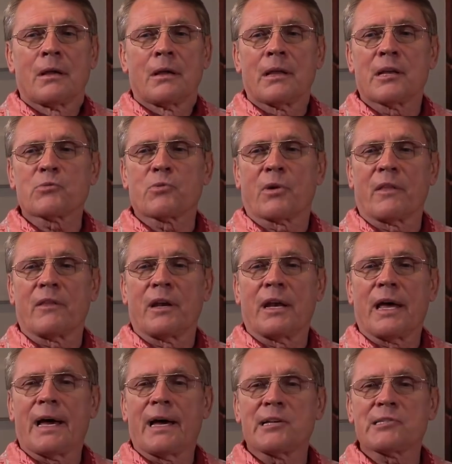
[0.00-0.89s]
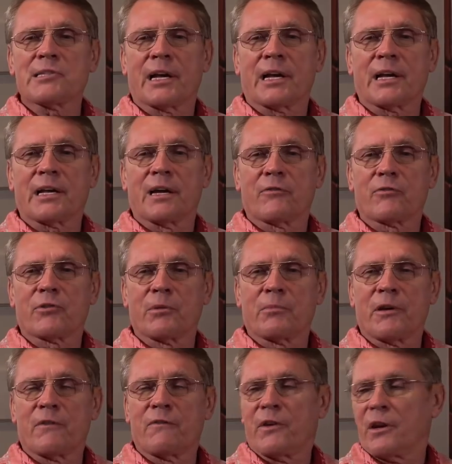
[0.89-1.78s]
That's one of the lies I cover
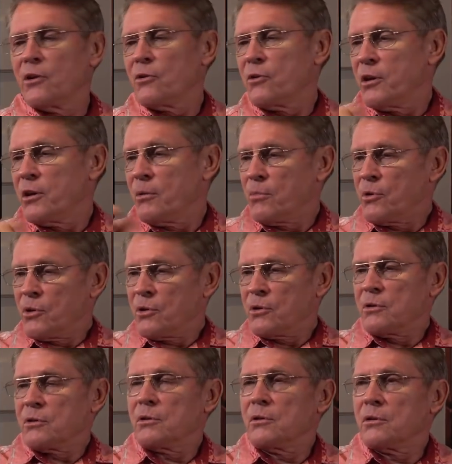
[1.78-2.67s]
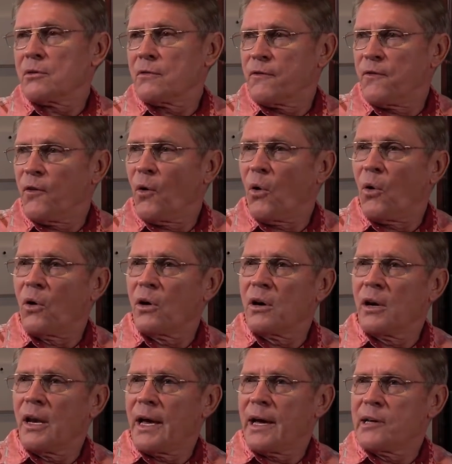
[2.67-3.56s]
in my video number
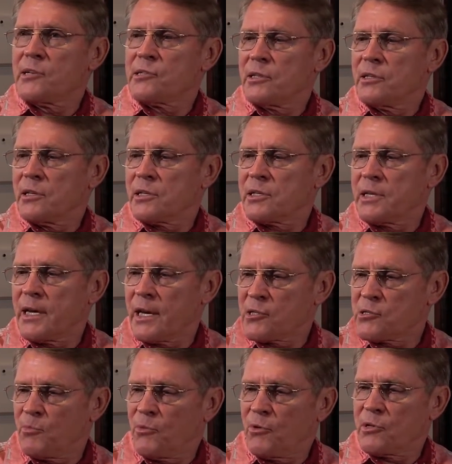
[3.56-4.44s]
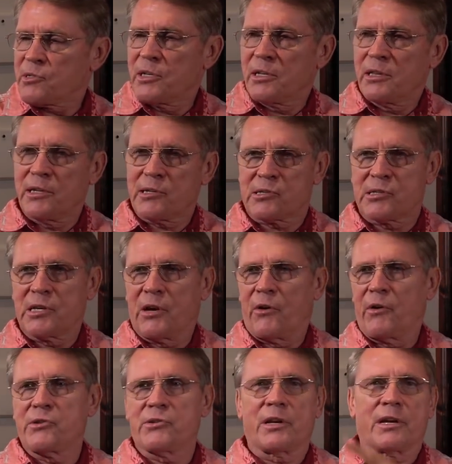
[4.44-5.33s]
four, Lies in the Textbooks, in this
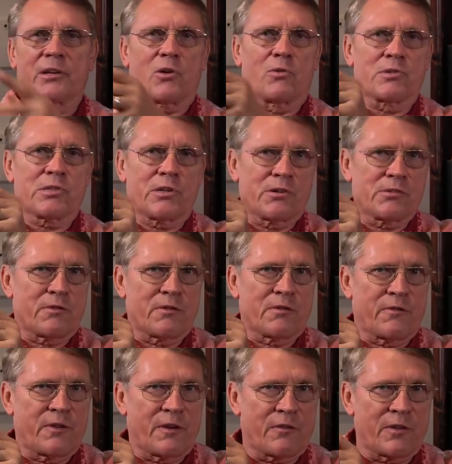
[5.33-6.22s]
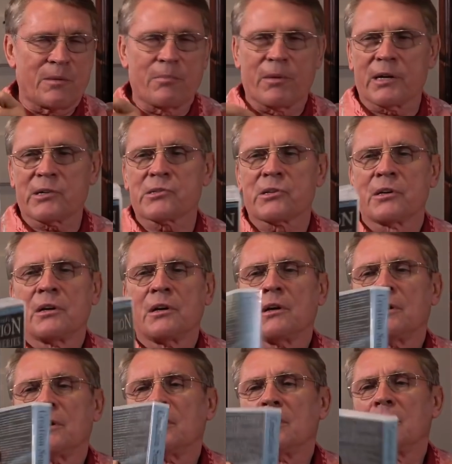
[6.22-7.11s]
series. You can get the whole series for 50 bucks.
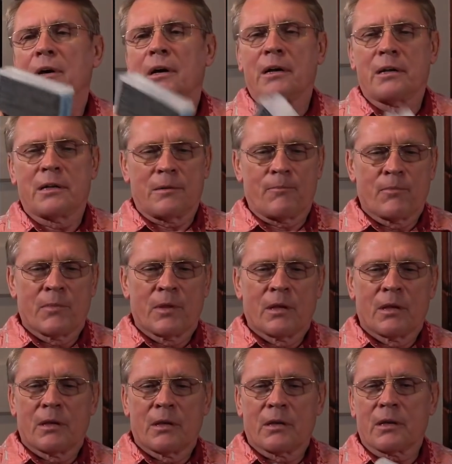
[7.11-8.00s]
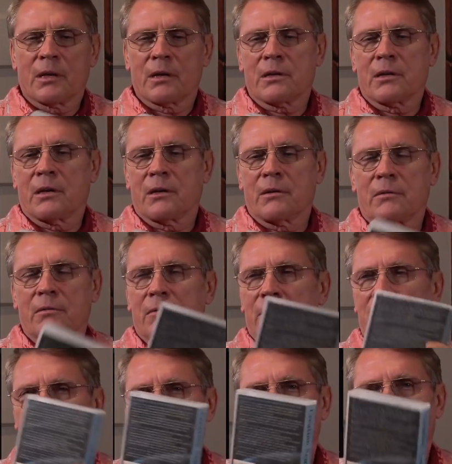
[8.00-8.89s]
Uh, get uh,
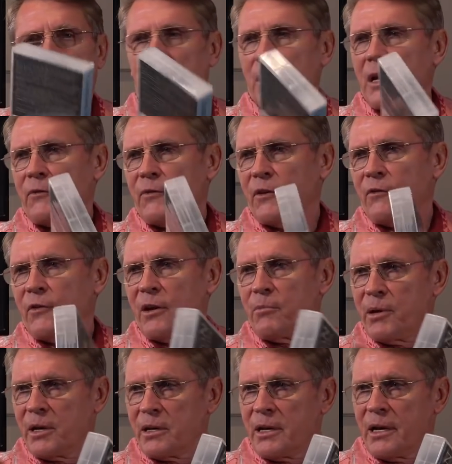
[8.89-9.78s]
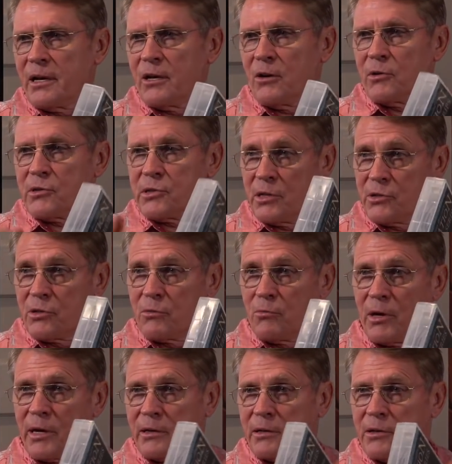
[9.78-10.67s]
Call 855-BIG-DINO
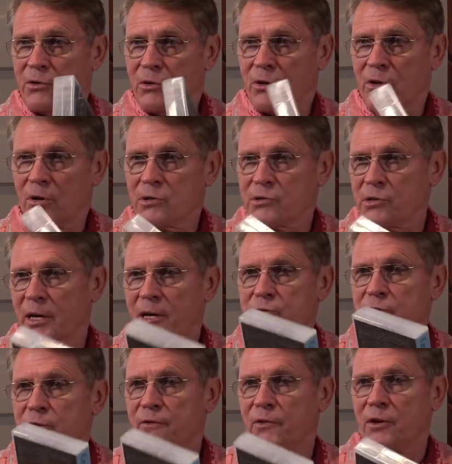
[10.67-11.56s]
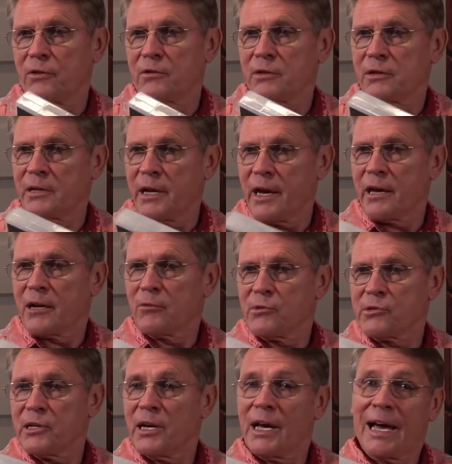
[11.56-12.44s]
extension 1, and you girls will answer the phone, and Anna
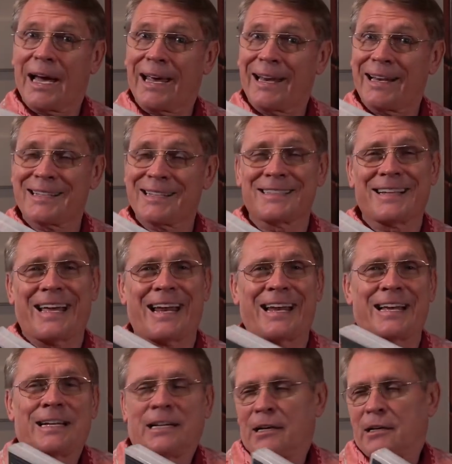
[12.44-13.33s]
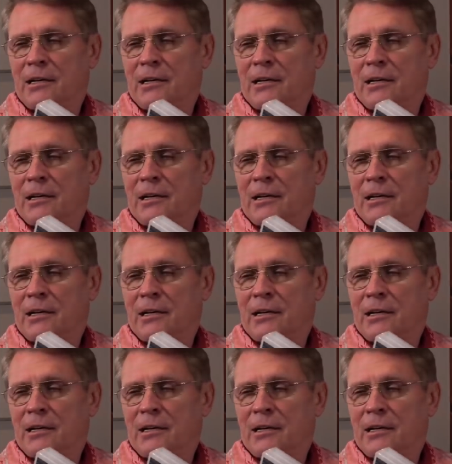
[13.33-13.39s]
will say, hi, this is Anna.